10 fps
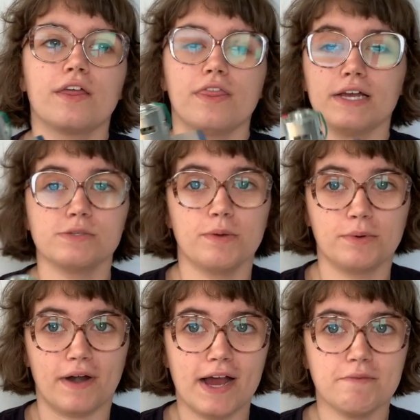that's where
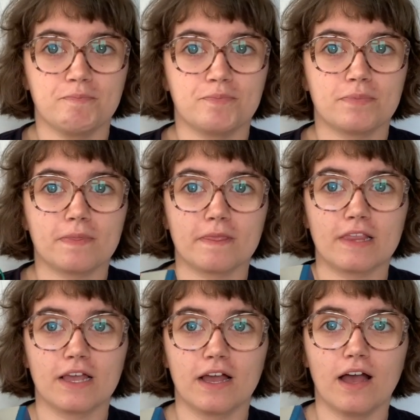we're at.
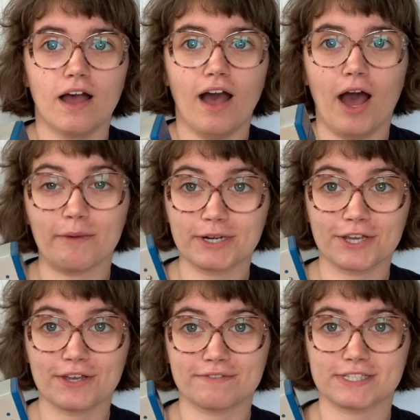I'm gonna
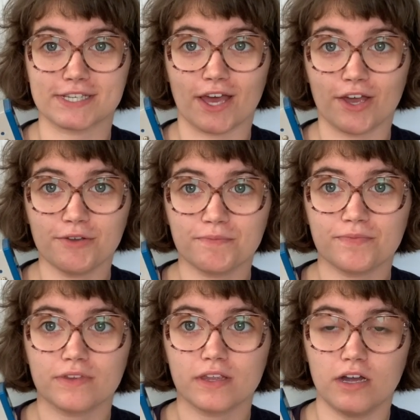go give this a go.
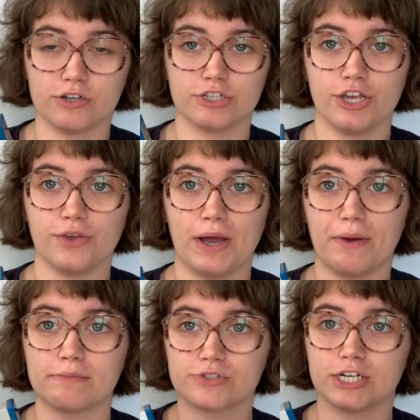I'll show you how
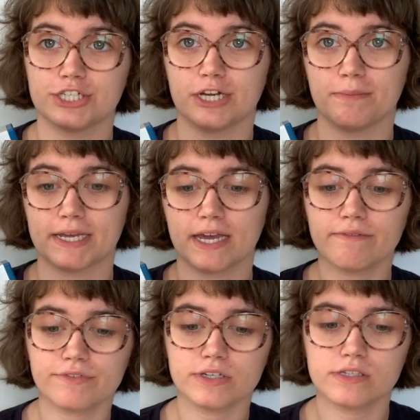I'm stretching up my
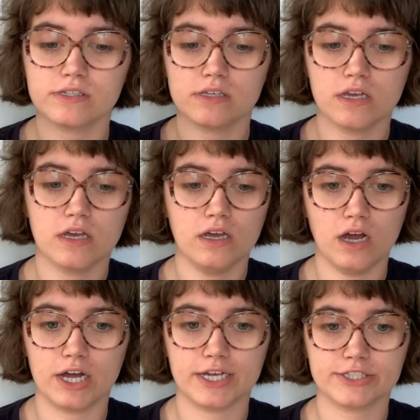canvas.
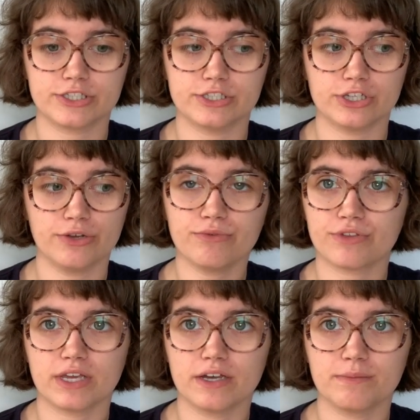I don't
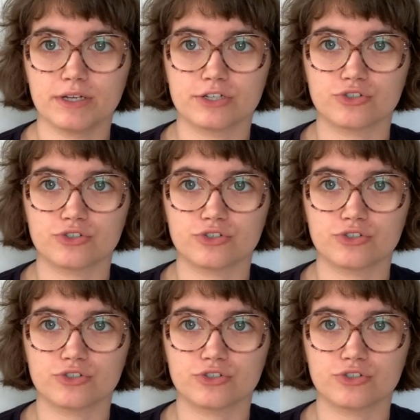think I'm gonna